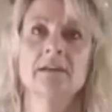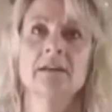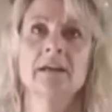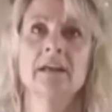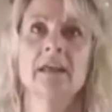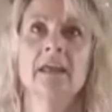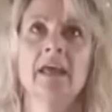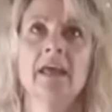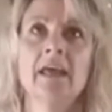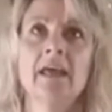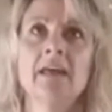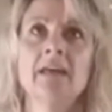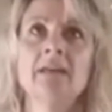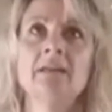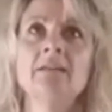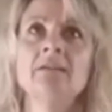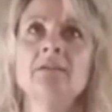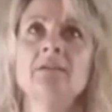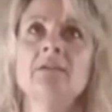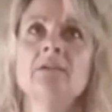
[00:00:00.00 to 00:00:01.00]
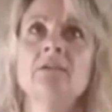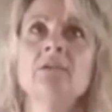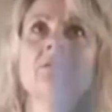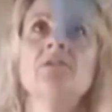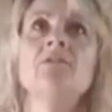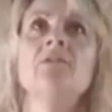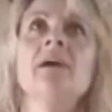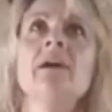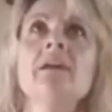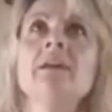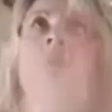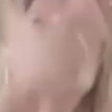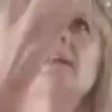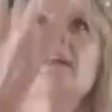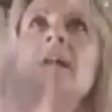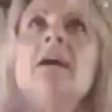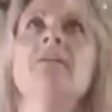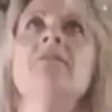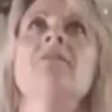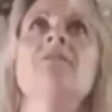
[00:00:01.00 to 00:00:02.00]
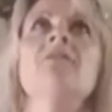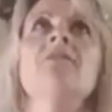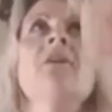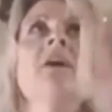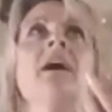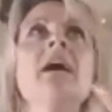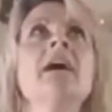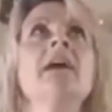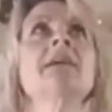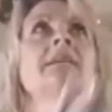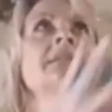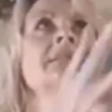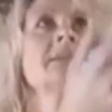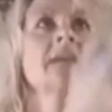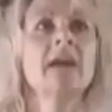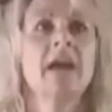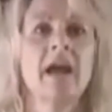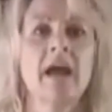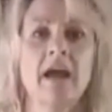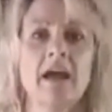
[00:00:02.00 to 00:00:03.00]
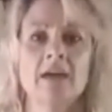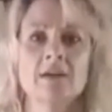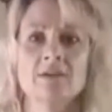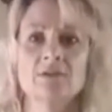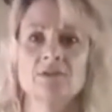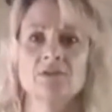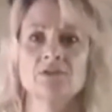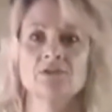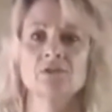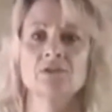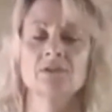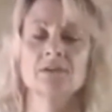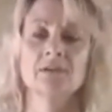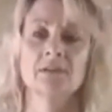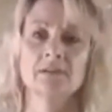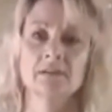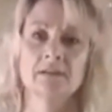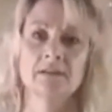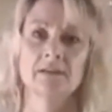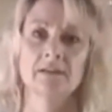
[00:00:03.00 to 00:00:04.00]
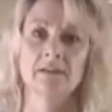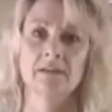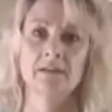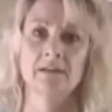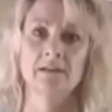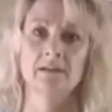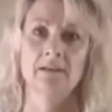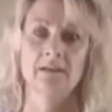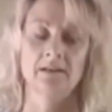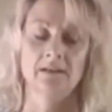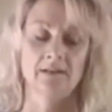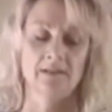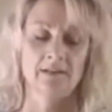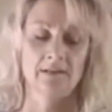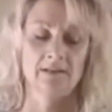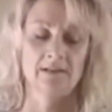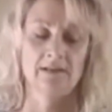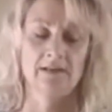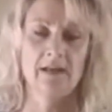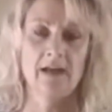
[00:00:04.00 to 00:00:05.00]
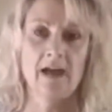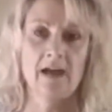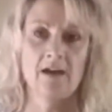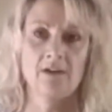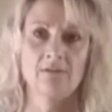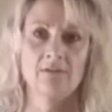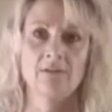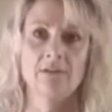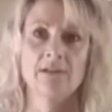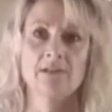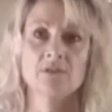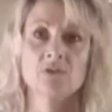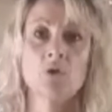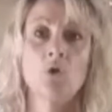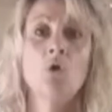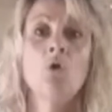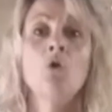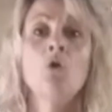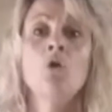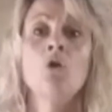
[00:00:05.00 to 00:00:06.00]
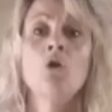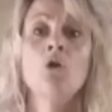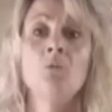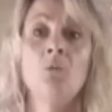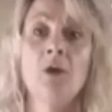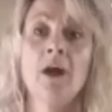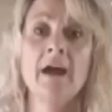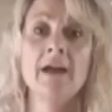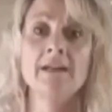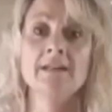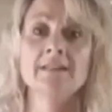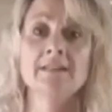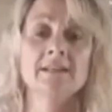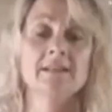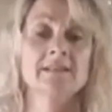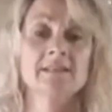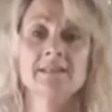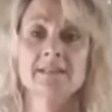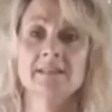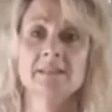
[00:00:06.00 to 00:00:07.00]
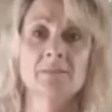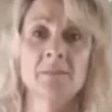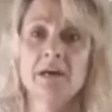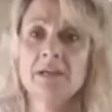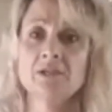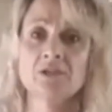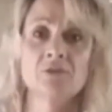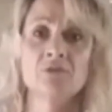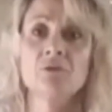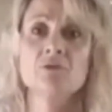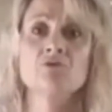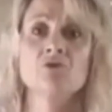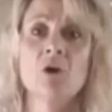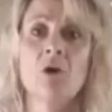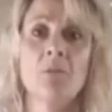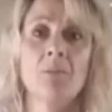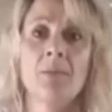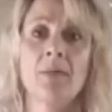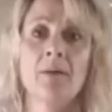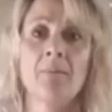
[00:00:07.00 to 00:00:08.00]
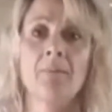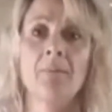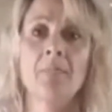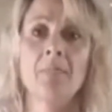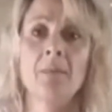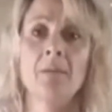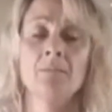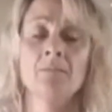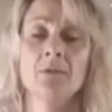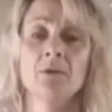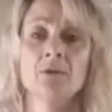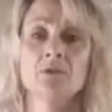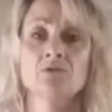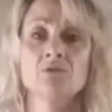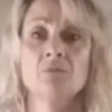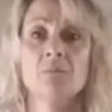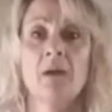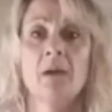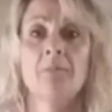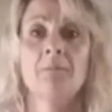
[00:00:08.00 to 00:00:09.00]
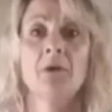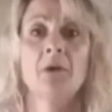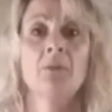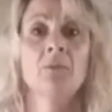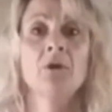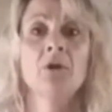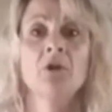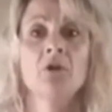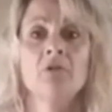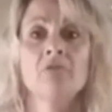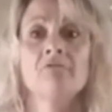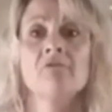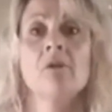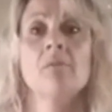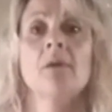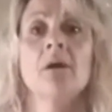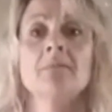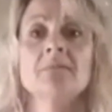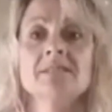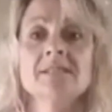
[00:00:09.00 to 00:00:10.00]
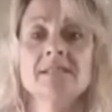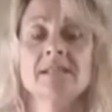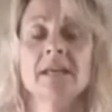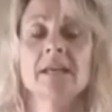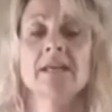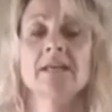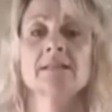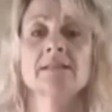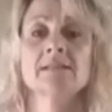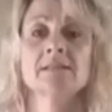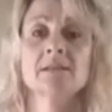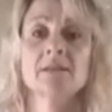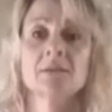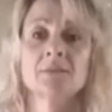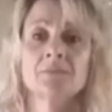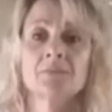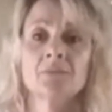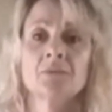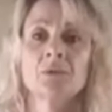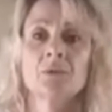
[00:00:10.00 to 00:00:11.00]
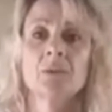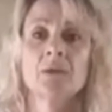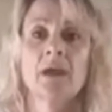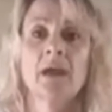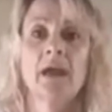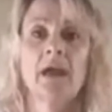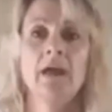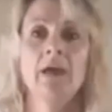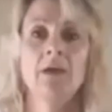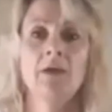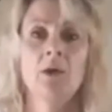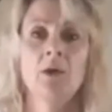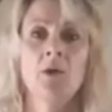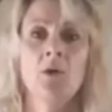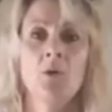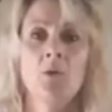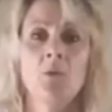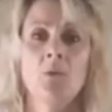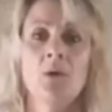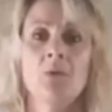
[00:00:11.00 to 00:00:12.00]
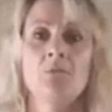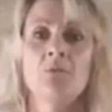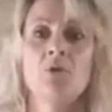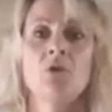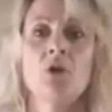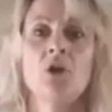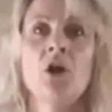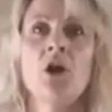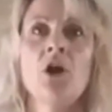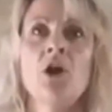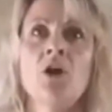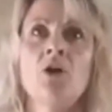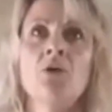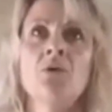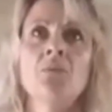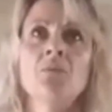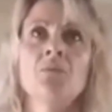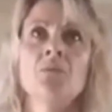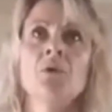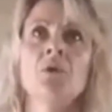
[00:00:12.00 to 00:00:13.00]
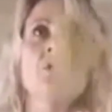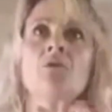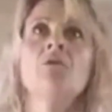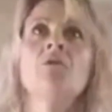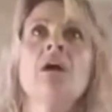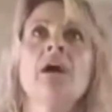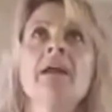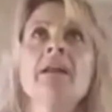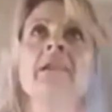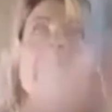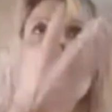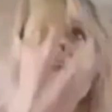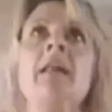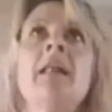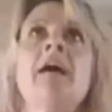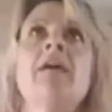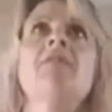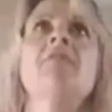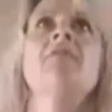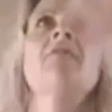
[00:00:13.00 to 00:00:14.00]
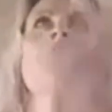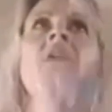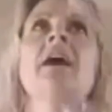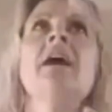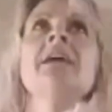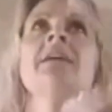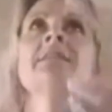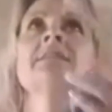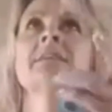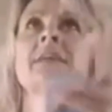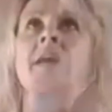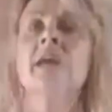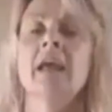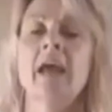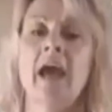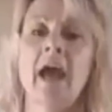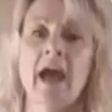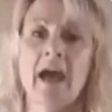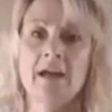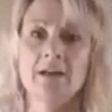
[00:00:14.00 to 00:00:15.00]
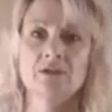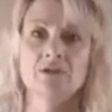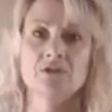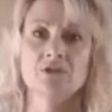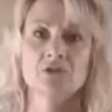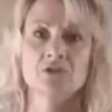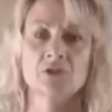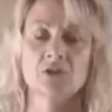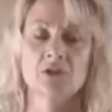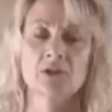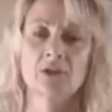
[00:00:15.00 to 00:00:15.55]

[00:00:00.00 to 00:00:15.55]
Again, right, left, right, catch. Now, it's all practice. It doesn't matter if you drop them. Just remember, we learn from our mistakes, okay? One more go. Right, left, right, catch.